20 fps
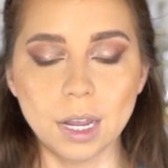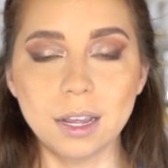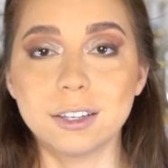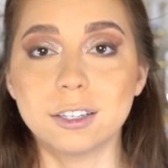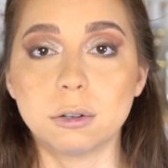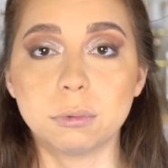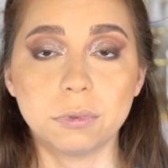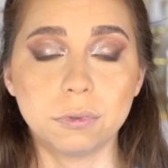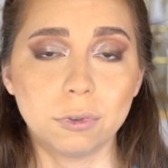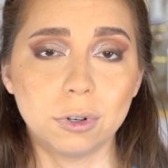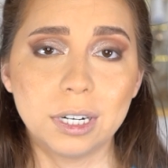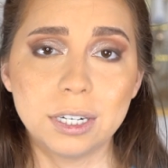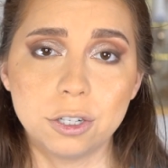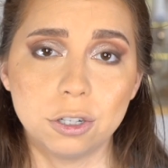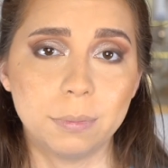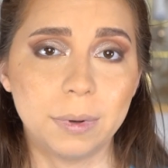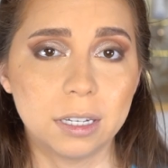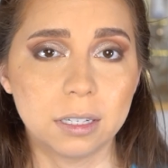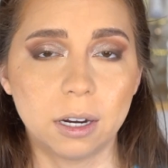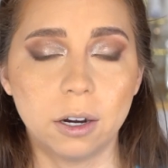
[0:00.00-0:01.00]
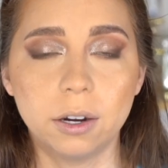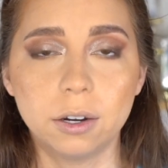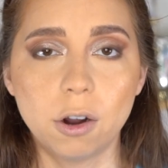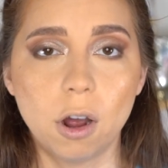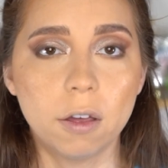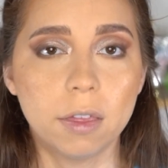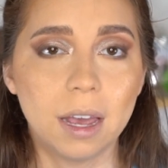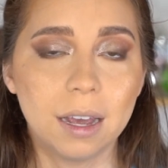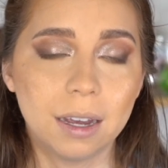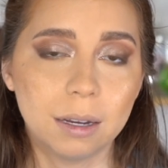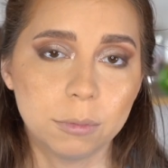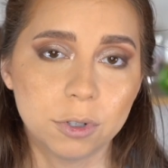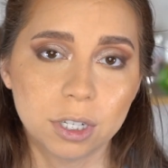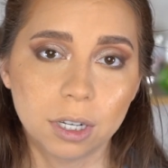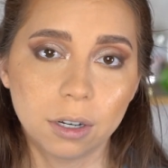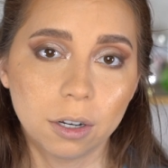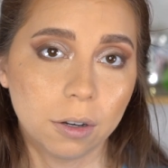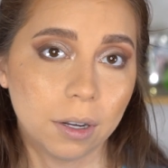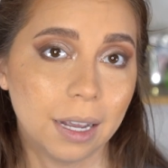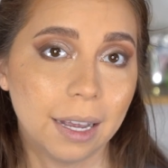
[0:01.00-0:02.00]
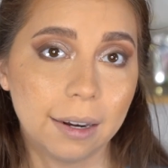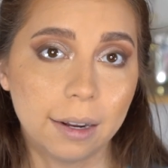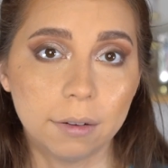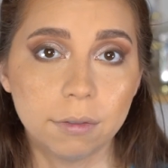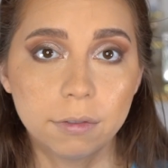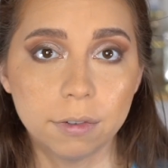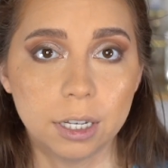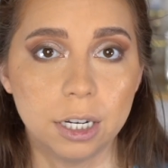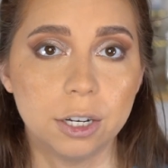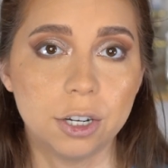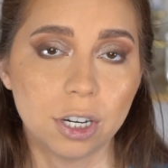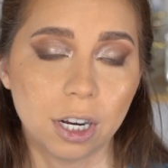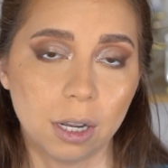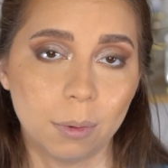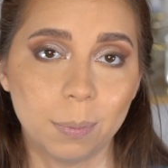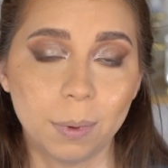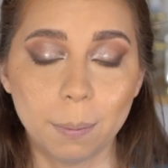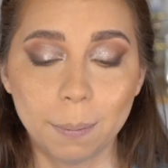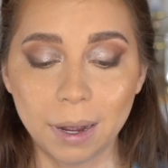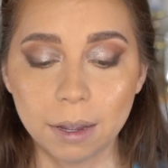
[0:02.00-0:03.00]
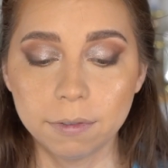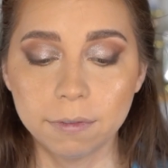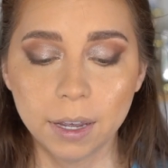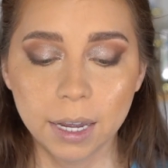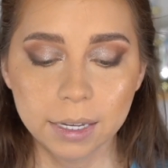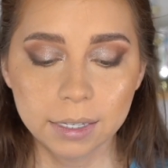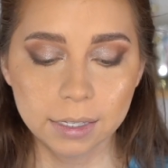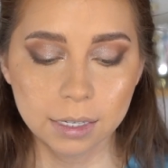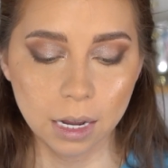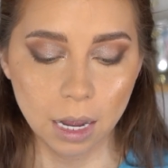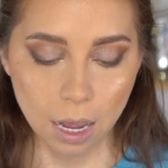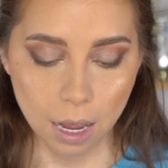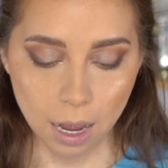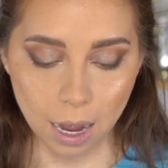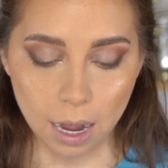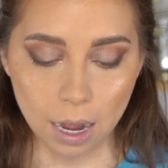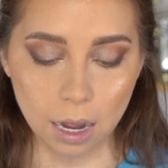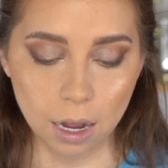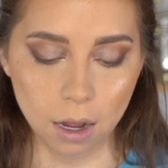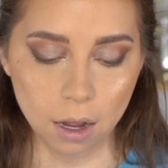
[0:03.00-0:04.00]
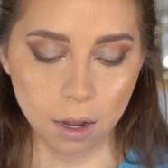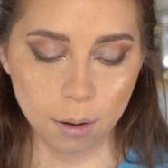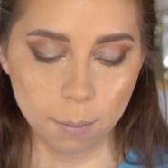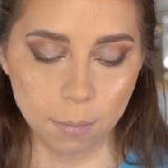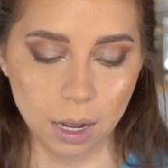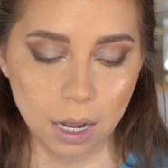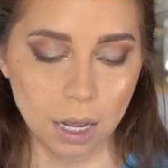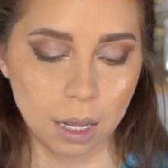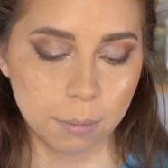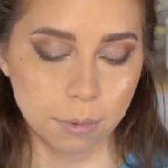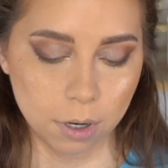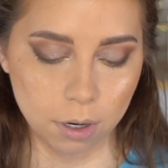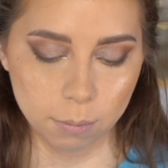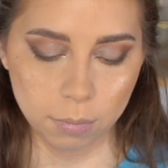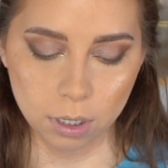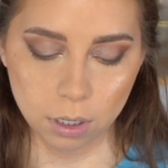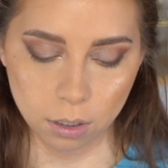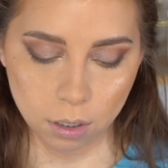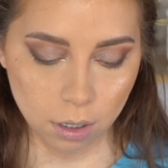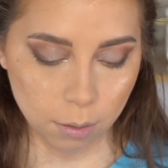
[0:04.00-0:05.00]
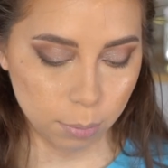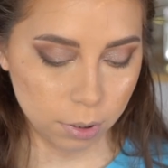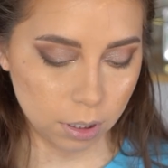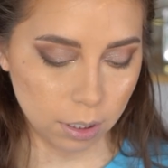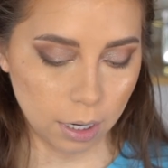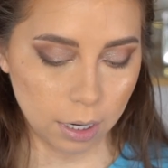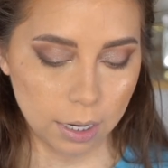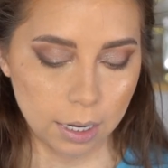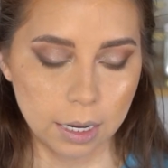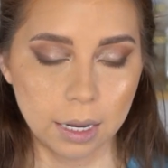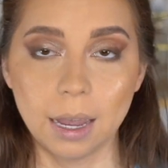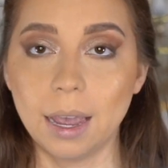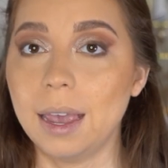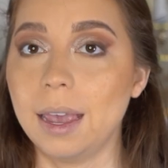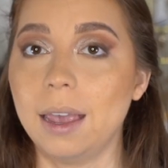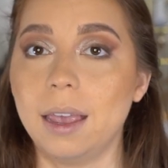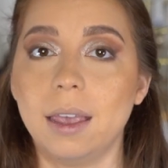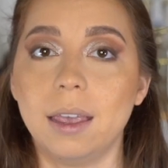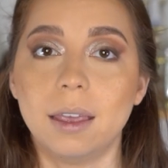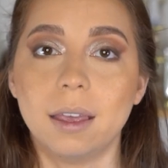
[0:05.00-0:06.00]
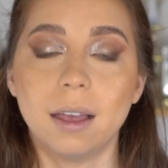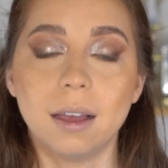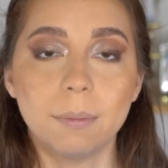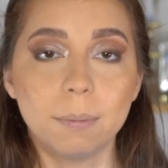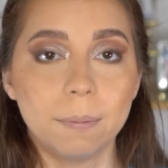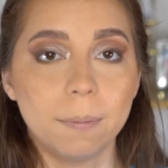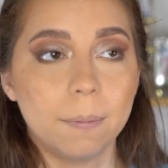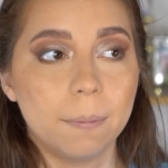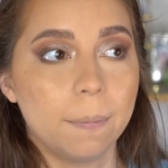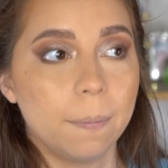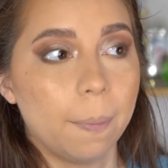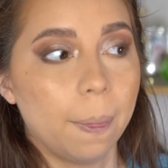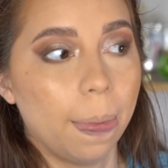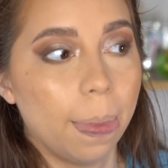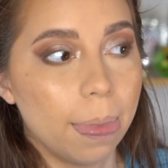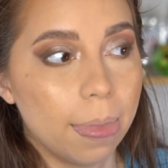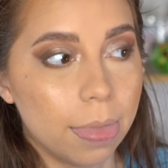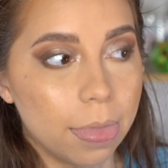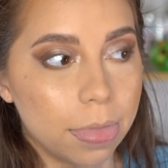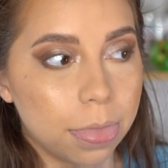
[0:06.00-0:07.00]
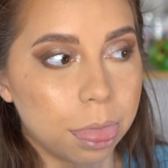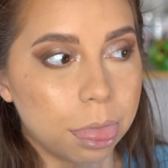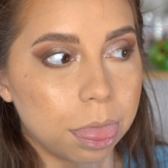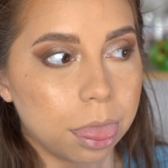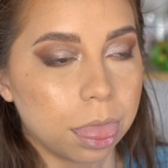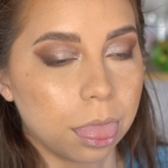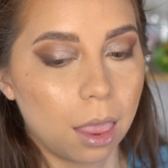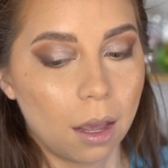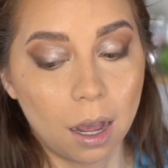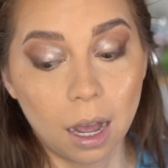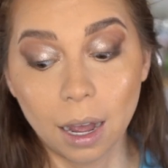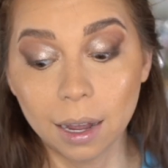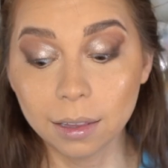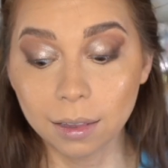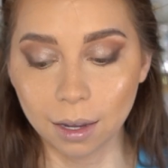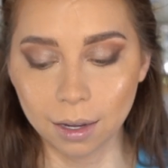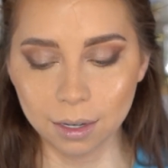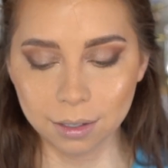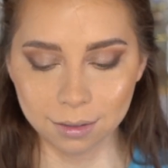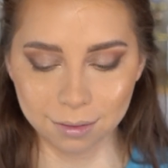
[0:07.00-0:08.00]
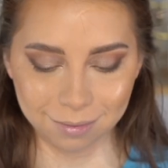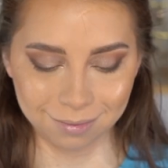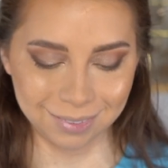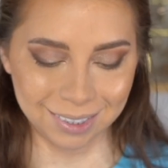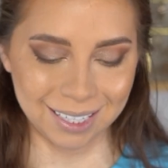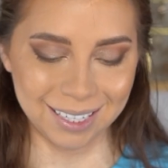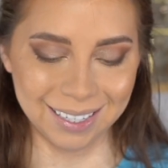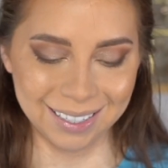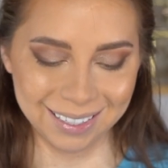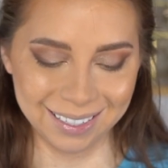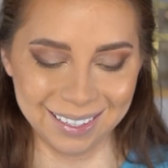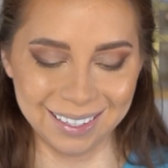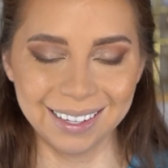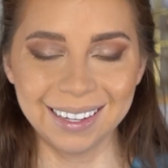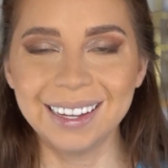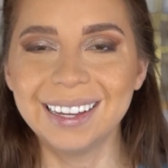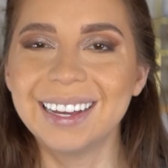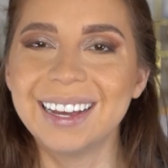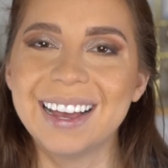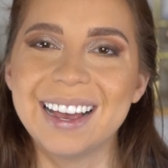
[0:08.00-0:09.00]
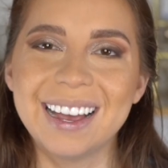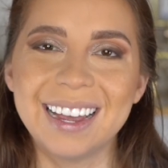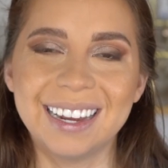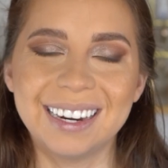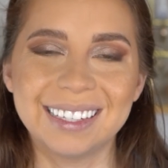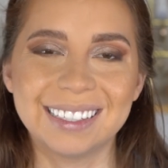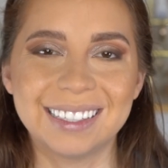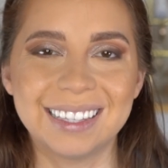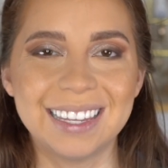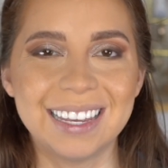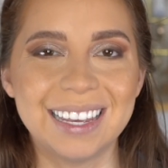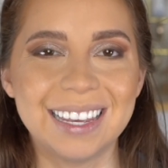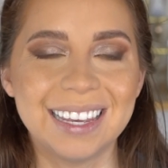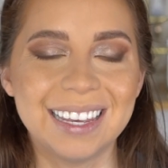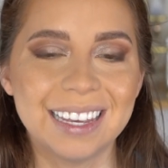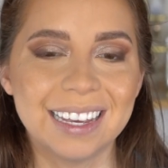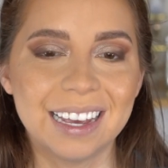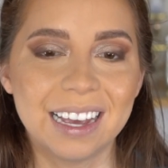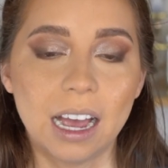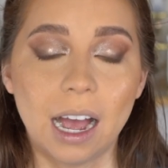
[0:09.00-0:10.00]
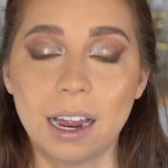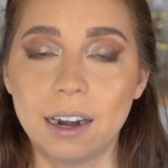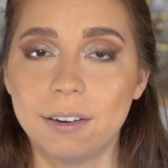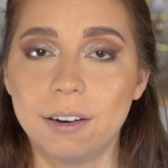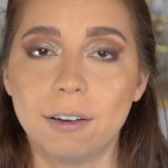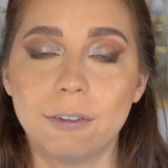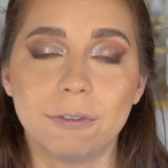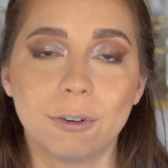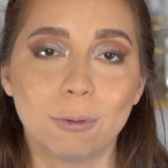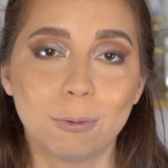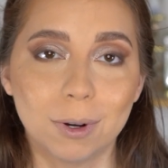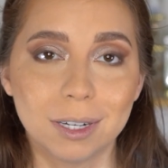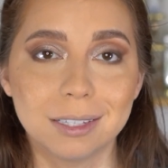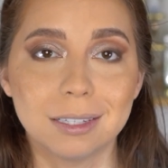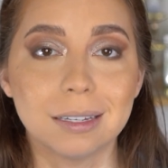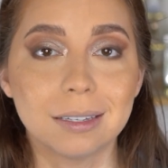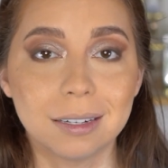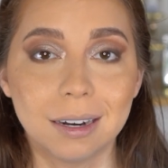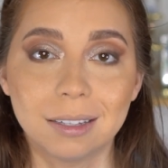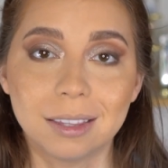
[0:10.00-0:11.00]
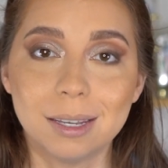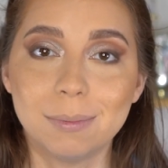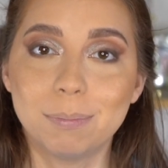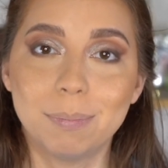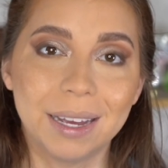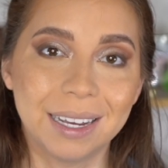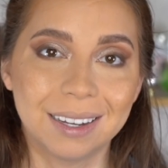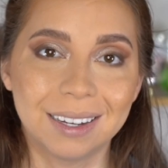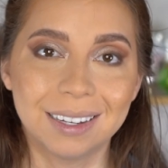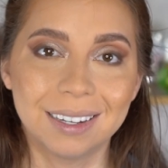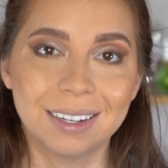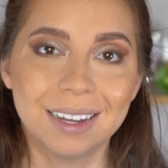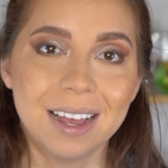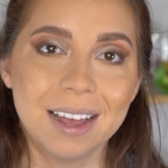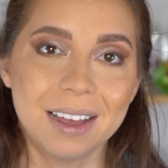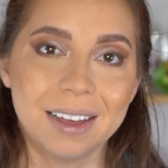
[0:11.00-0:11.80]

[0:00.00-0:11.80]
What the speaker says: So before I do mascara and all that, I'm just going to go ahead and finish up my face. I'm going to be applying a highlight. It is the, I don't know, for once it's not the Becca